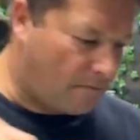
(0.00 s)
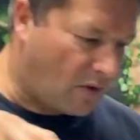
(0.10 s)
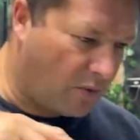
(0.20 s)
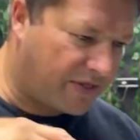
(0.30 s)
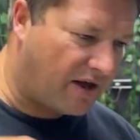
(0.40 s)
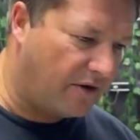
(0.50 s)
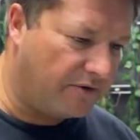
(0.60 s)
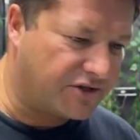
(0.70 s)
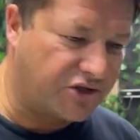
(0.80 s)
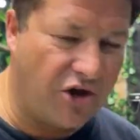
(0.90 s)
with a
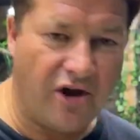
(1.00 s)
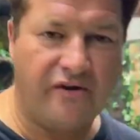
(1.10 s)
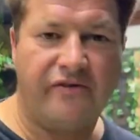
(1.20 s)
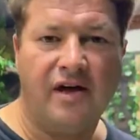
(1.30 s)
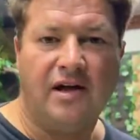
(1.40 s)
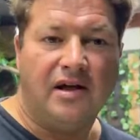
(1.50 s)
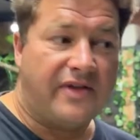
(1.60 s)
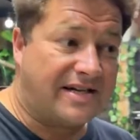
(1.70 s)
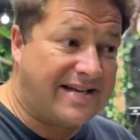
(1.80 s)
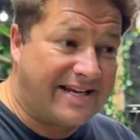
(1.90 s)
reserve
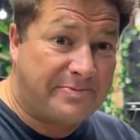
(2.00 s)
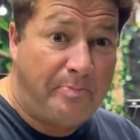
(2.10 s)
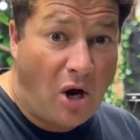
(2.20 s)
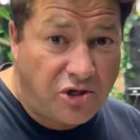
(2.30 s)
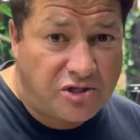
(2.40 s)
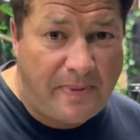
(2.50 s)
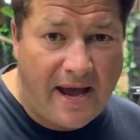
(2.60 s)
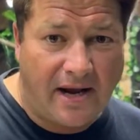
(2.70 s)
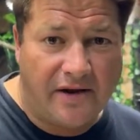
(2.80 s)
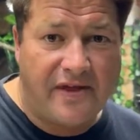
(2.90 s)
that takes poached
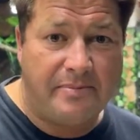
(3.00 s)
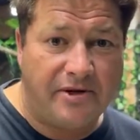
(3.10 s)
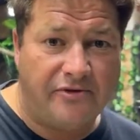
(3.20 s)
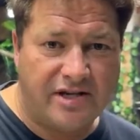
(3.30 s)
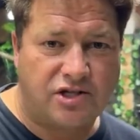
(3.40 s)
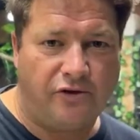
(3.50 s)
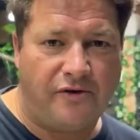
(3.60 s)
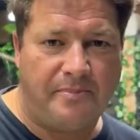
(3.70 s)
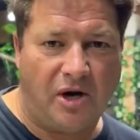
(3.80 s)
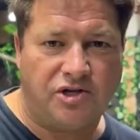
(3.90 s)
pangolin that have been rescued
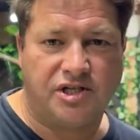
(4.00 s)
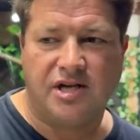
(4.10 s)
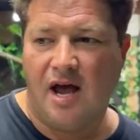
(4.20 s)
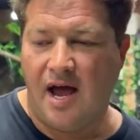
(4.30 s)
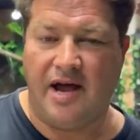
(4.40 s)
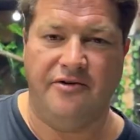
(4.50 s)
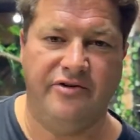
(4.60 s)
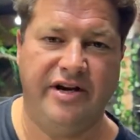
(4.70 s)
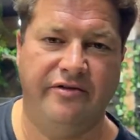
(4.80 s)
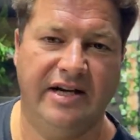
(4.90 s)
from poachers and
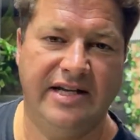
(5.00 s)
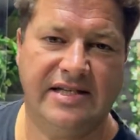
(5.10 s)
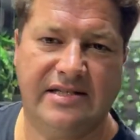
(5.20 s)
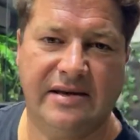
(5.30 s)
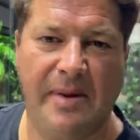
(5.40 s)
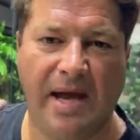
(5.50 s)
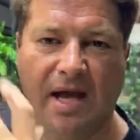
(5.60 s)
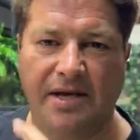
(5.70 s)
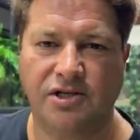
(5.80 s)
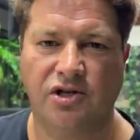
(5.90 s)
re-releases them back
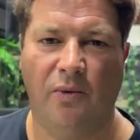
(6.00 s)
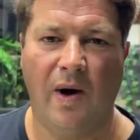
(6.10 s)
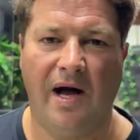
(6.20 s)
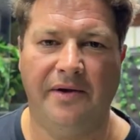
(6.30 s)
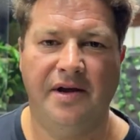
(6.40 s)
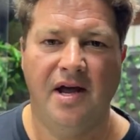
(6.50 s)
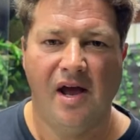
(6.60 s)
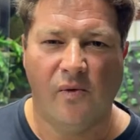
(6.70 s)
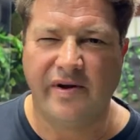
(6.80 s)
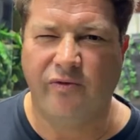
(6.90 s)
out into the wild.
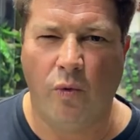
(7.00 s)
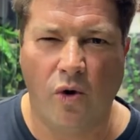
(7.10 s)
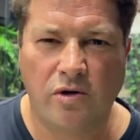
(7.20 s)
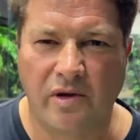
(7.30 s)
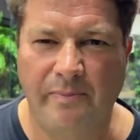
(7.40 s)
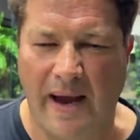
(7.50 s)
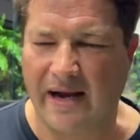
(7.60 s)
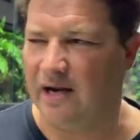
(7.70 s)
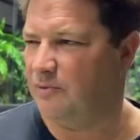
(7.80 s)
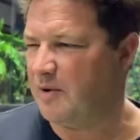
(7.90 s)
We've walked with
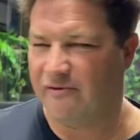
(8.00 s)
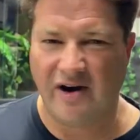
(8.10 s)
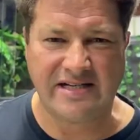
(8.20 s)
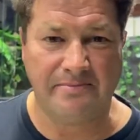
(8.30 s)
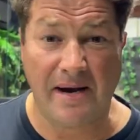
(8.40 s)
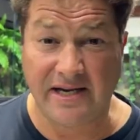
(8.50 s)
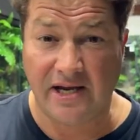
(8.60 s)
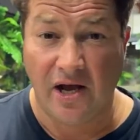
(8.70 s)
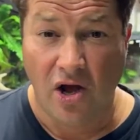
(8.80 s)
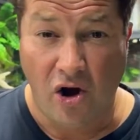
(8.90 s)
pangolin. We've raised money
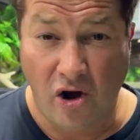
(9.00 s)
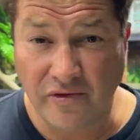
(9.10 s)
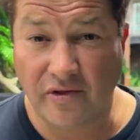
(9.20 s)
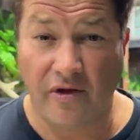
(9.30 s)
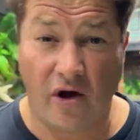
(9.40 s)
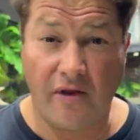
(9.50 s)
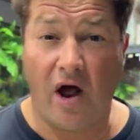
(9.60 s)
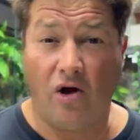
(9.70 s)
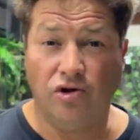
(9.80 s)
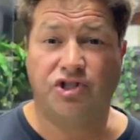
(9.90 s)
on our
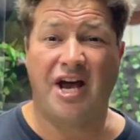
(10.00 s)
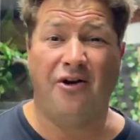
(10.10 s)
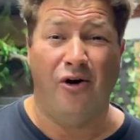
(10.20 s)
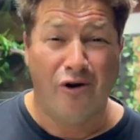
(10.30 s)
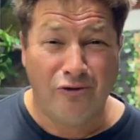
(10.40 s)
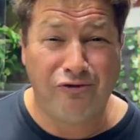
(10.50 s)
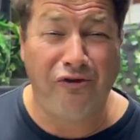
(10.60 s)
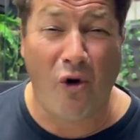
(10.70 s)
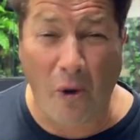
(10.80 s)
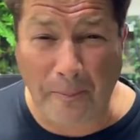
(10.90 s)
old channel
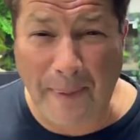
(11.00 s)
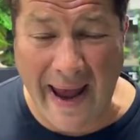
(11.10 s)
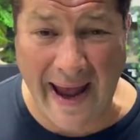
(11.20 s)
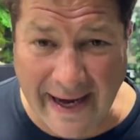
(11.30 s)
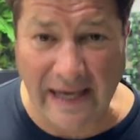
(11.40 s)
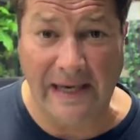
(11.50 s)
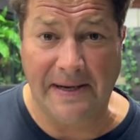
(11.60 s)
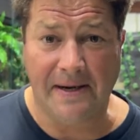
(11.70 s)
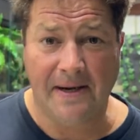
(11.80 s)
for pangolin.